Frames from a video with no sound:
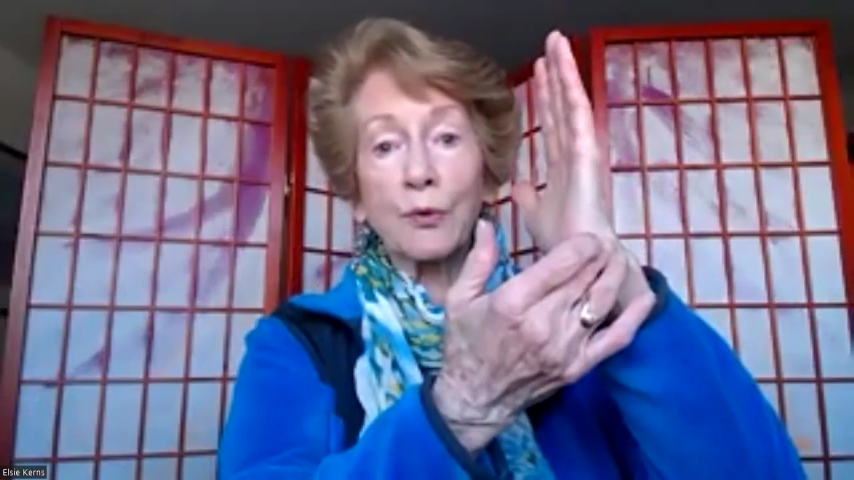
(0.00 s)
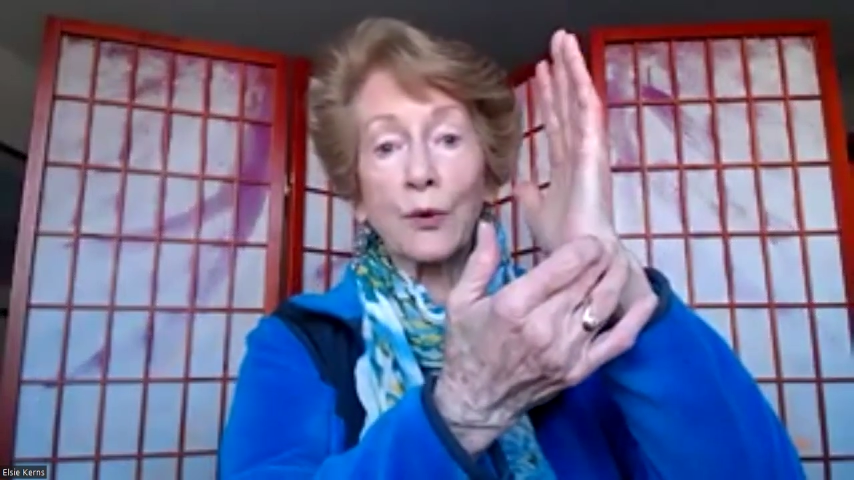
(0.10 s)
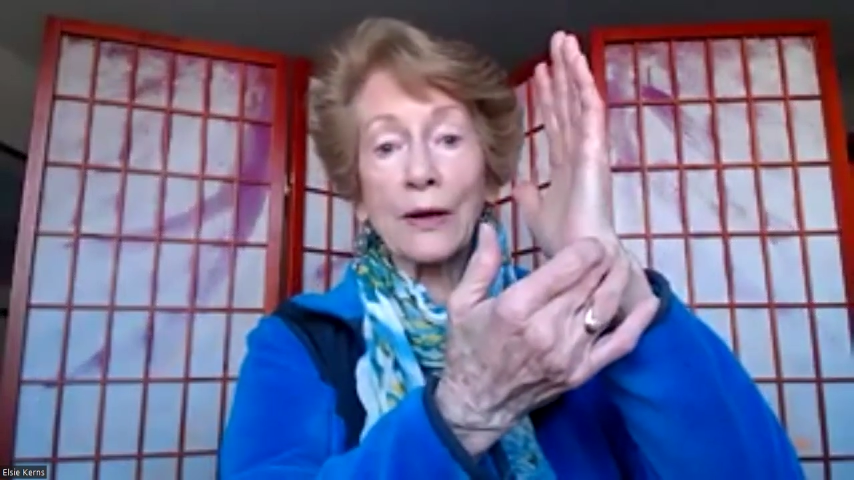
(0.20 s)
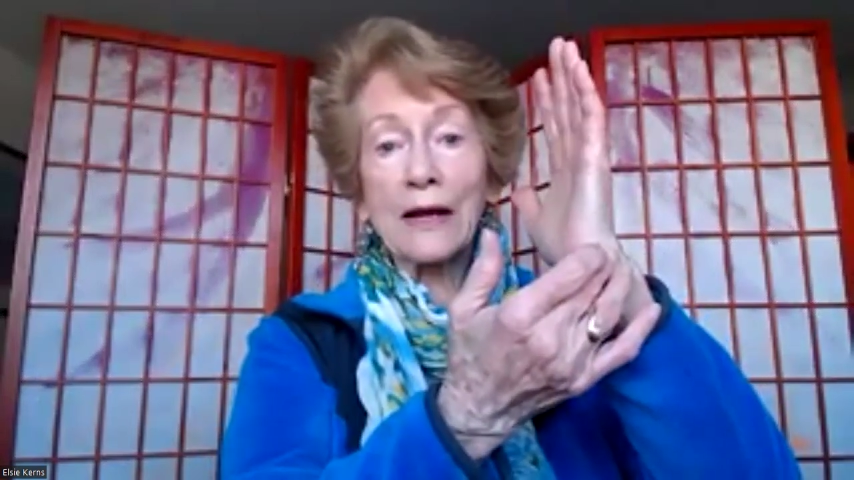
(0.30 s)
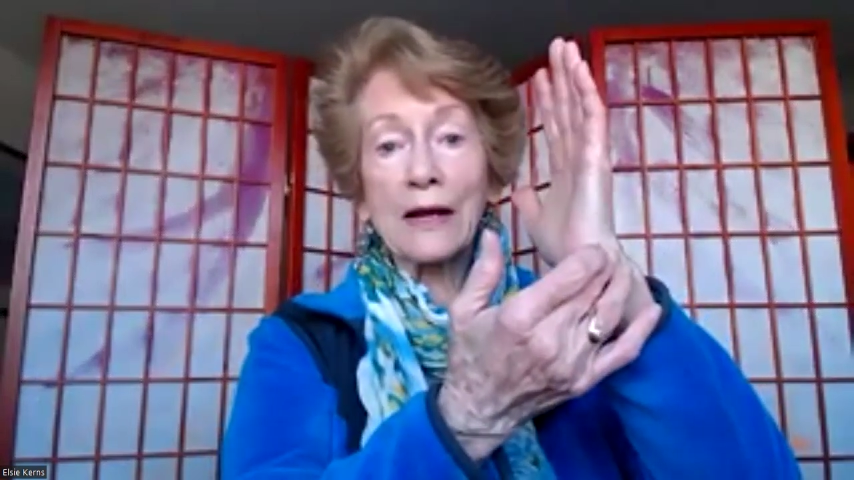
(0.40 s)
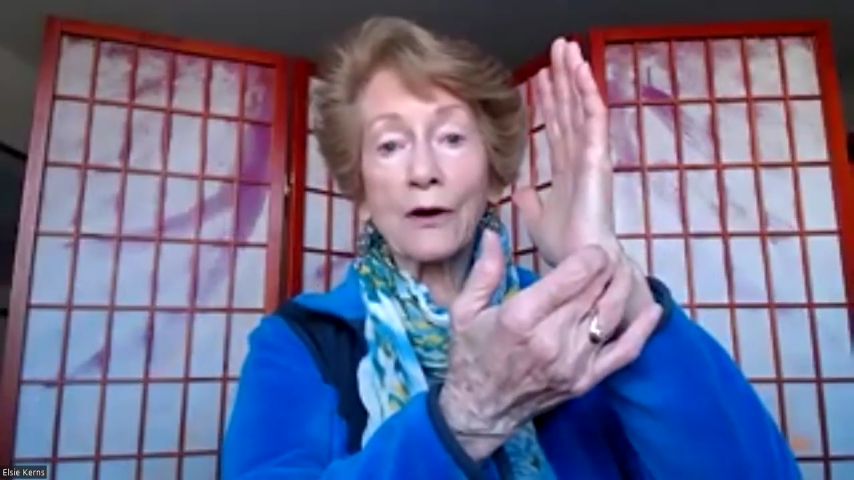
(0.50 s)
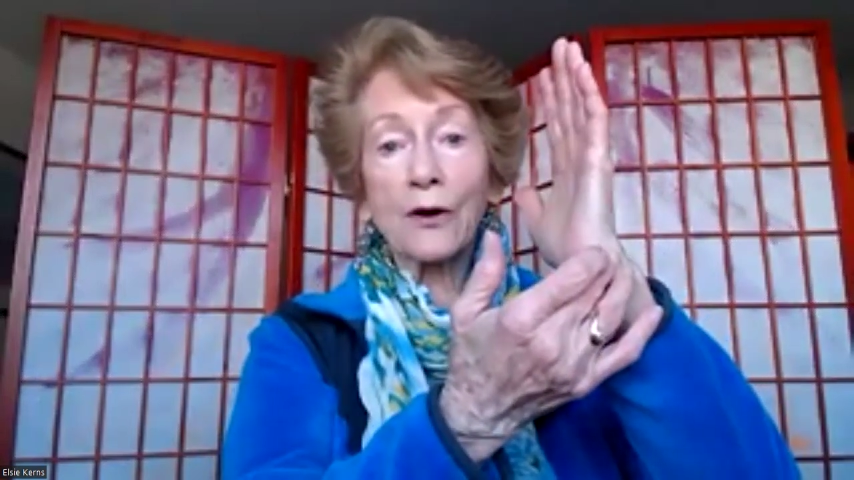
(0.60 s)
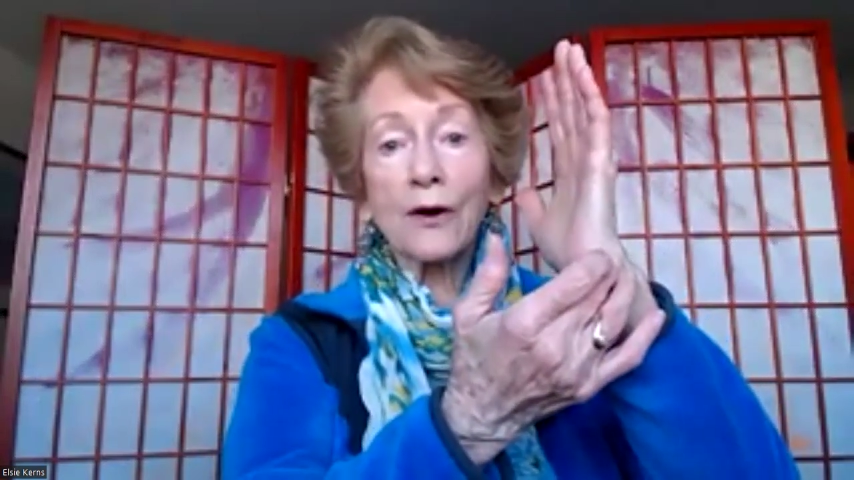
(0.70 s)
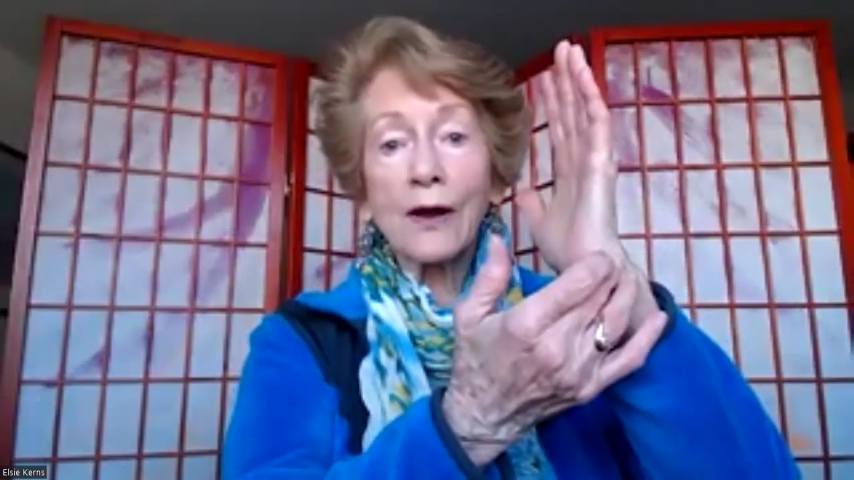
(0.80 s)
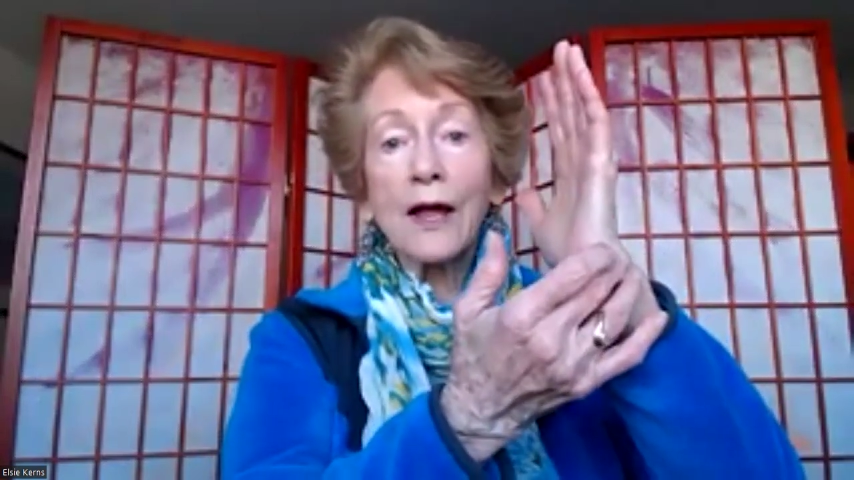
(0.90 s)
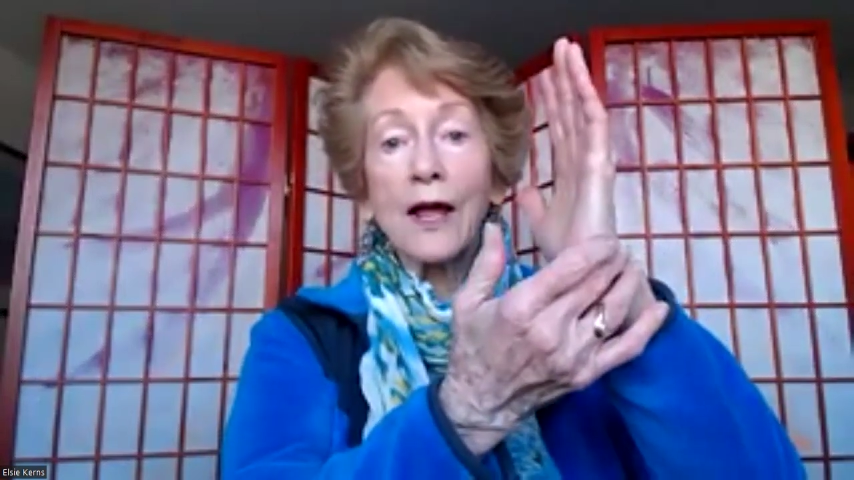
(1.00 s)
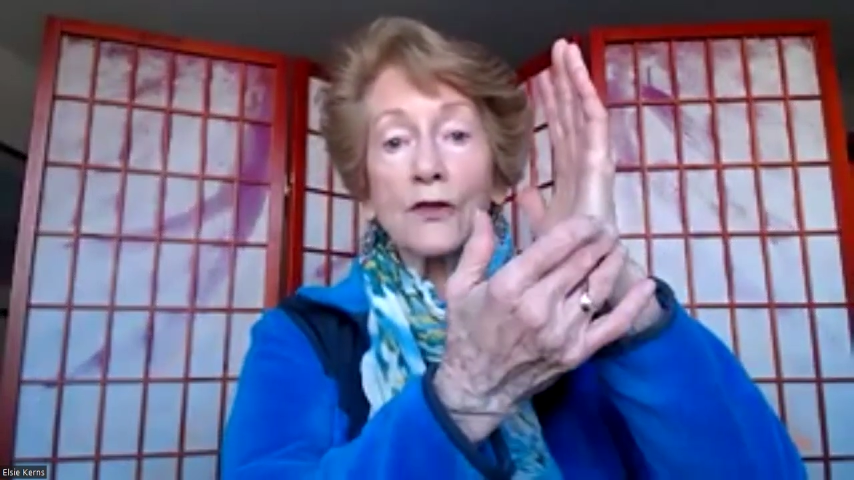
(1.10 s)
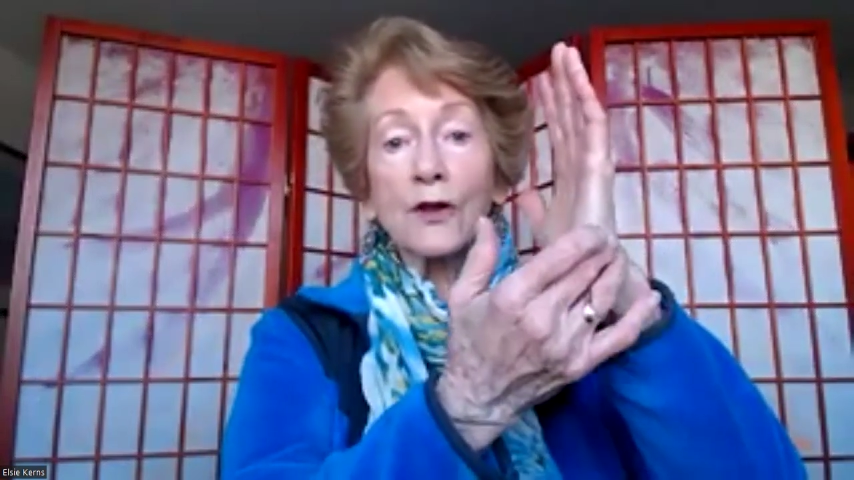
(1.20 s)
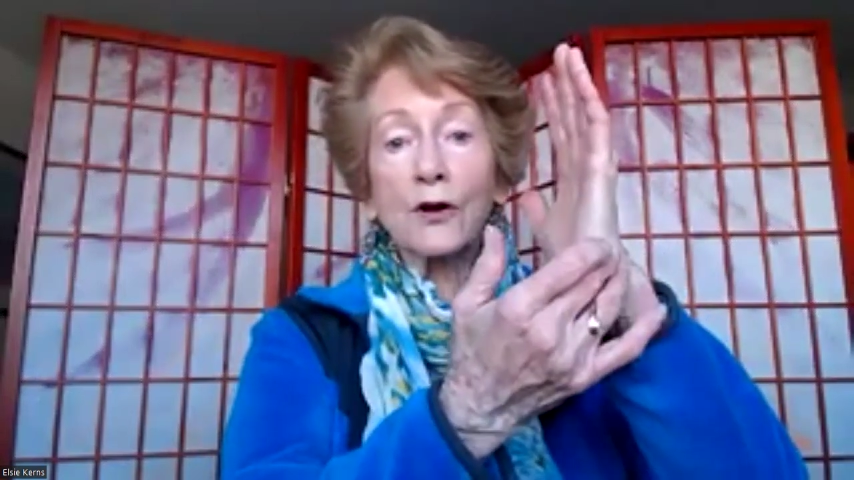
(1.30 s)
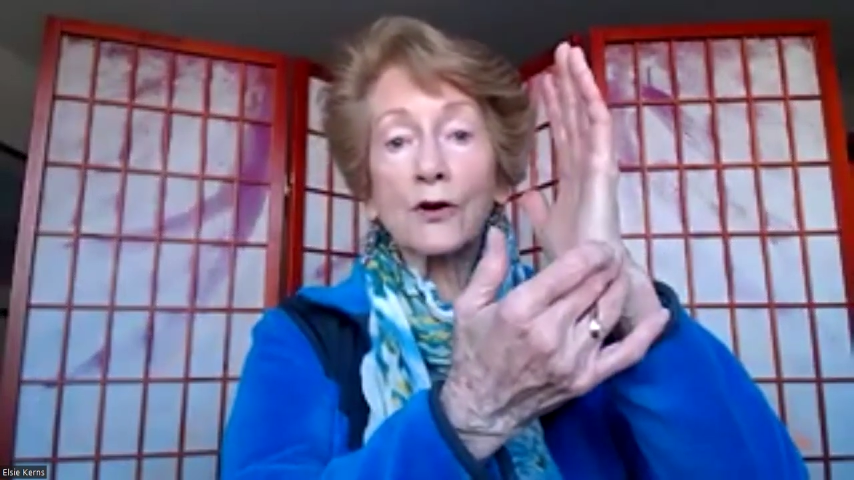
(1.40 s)
point here,
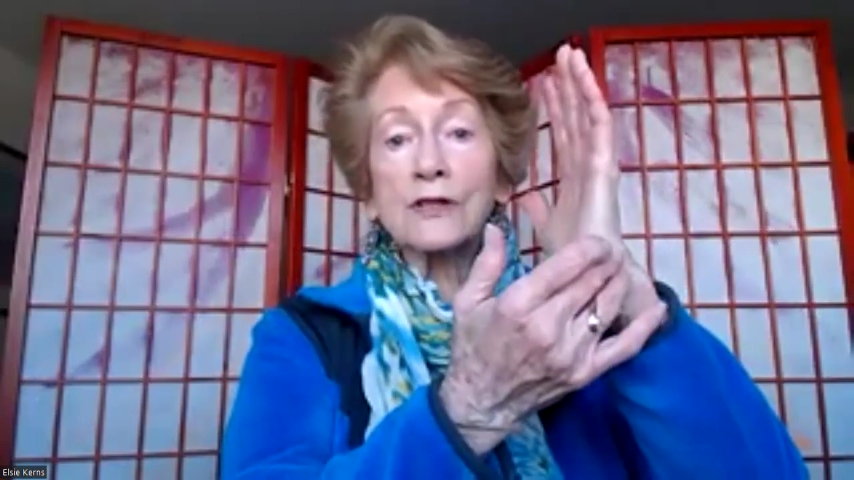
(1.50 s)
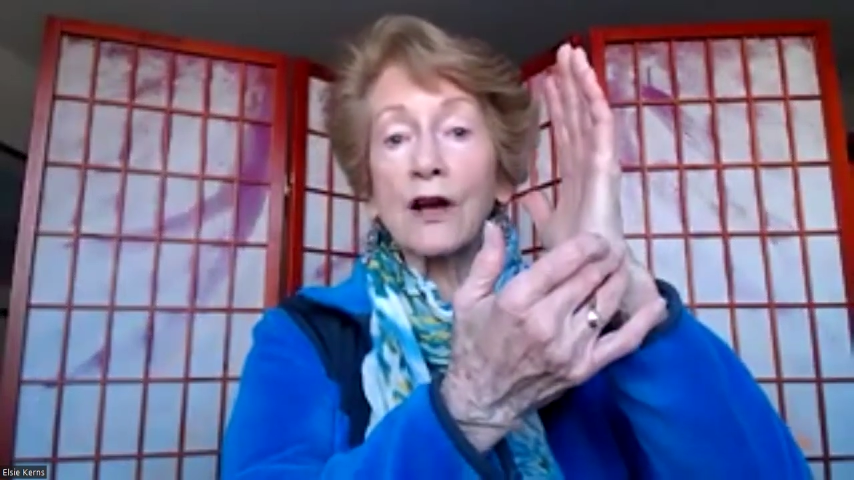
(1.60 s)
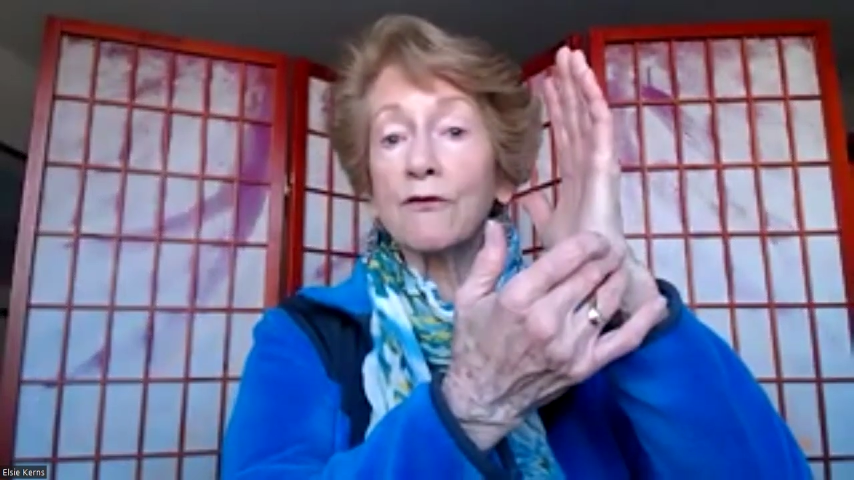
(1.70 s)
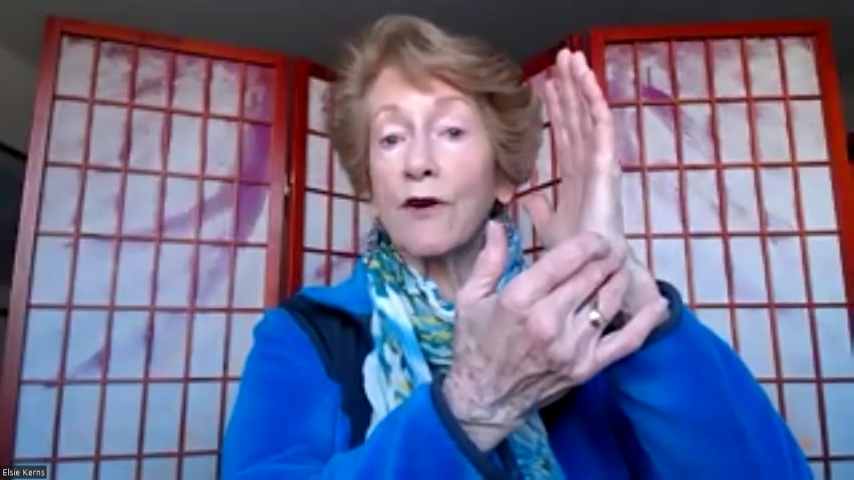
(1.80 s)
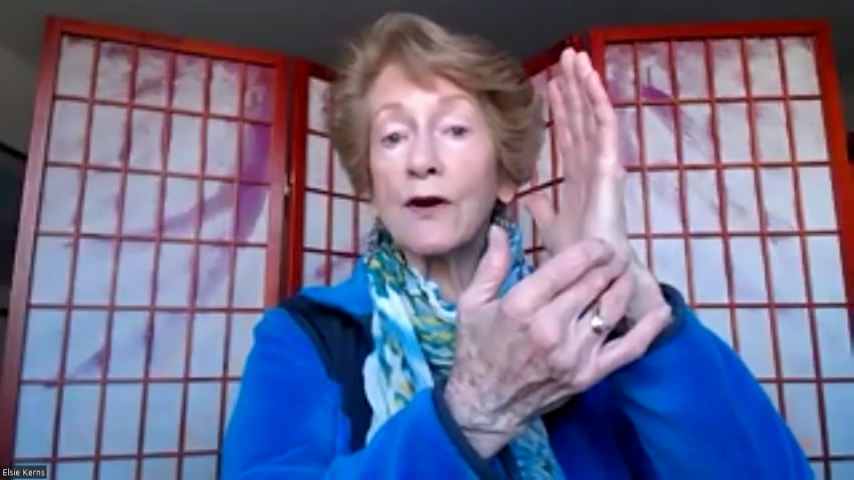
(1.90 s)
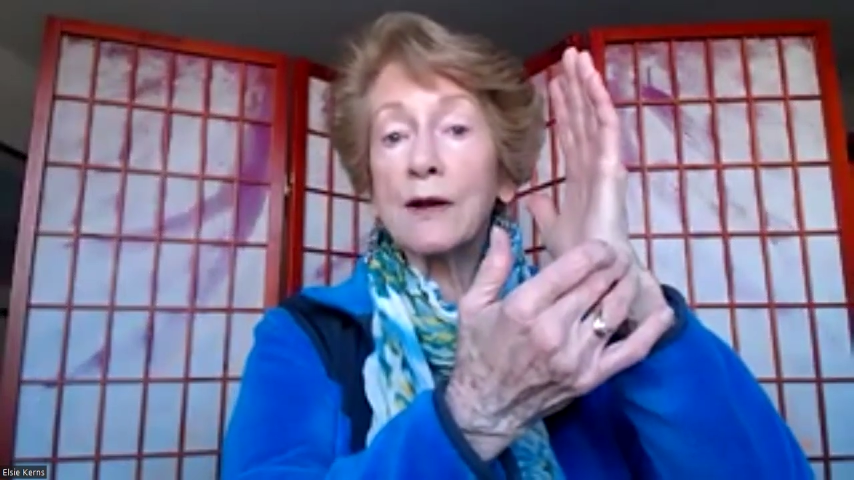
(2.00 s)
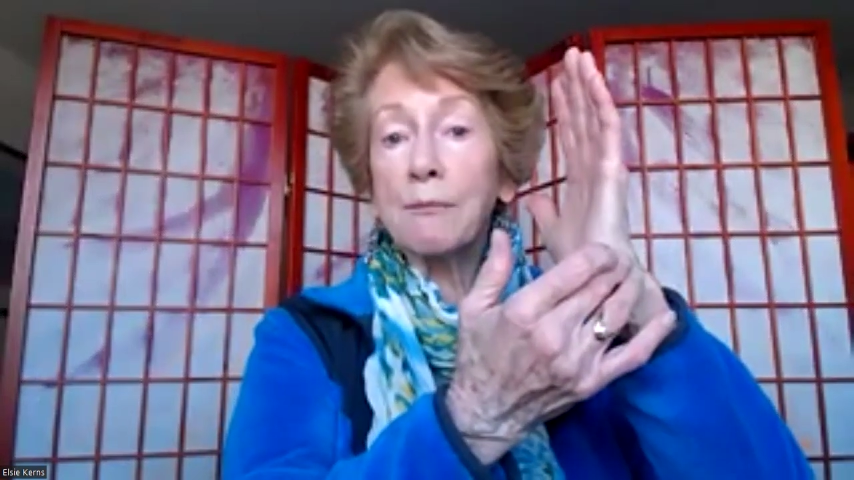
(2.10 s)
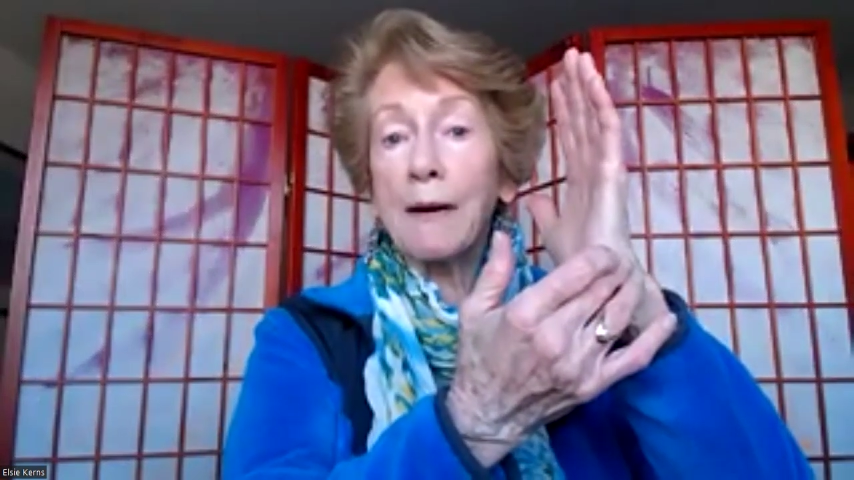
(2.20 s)
there's a very